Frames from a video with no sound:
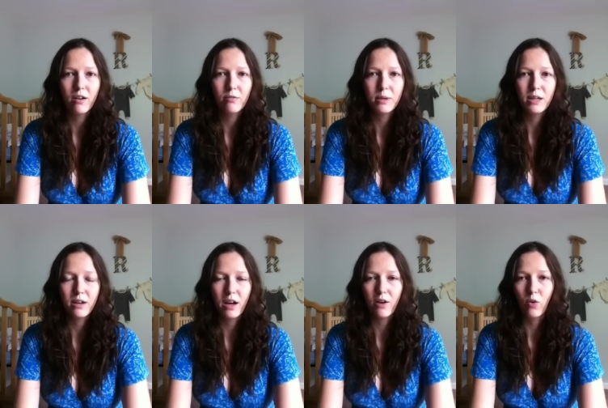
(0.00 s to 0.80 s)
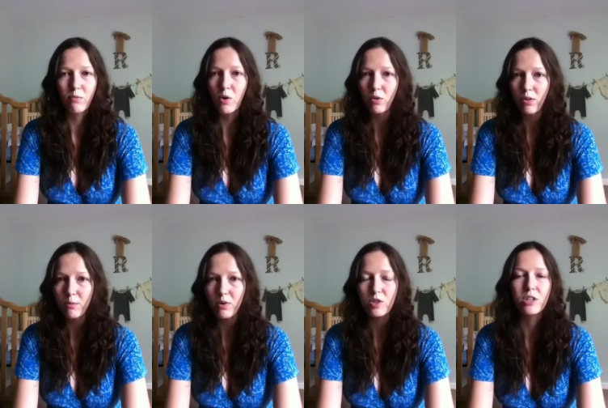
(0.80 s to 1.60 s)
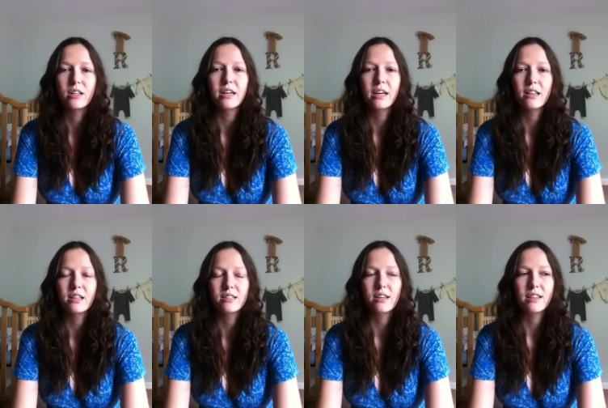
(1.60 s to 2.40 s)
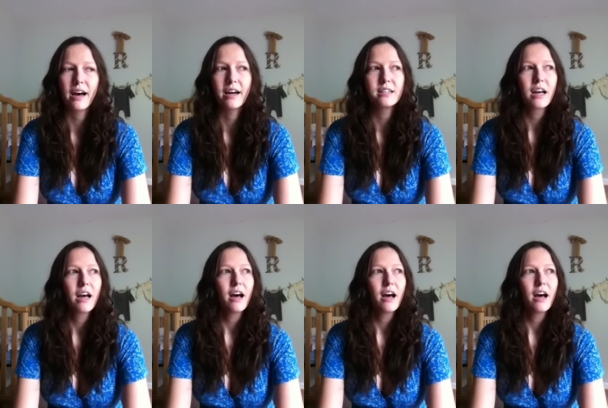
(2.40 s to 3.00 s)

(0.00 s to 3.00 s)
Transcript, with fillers: of being kind of hormonal emotionally and things like that.